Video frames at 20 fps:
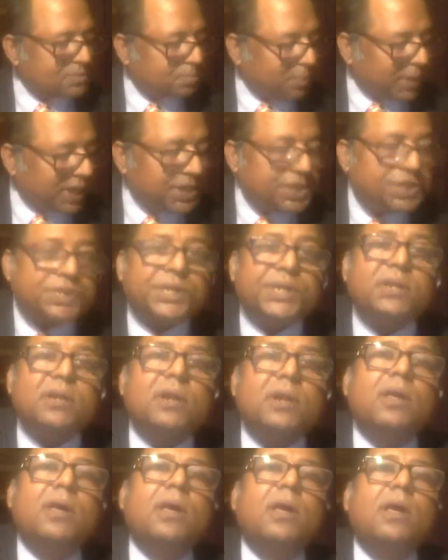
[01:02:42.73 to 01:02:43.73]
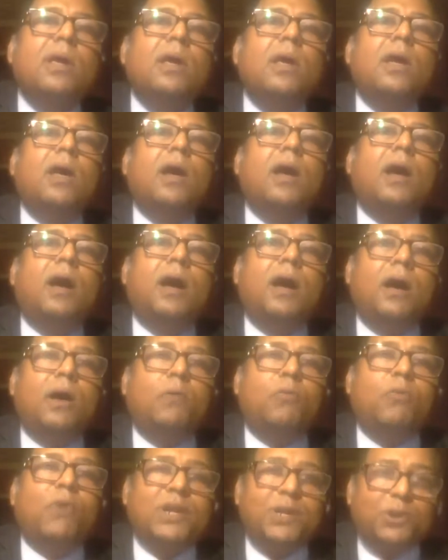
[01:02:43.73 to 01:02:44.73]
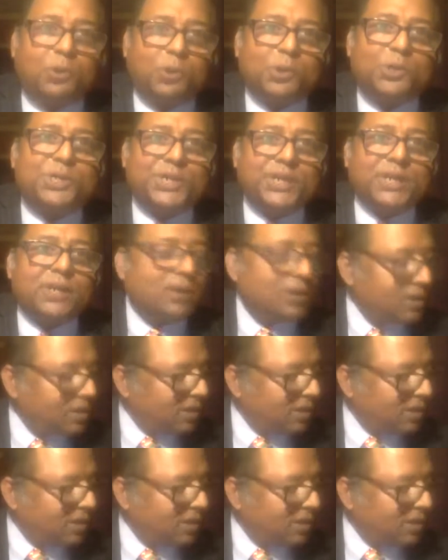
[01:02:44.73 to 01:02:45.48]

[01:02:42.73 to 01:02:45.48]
mention one question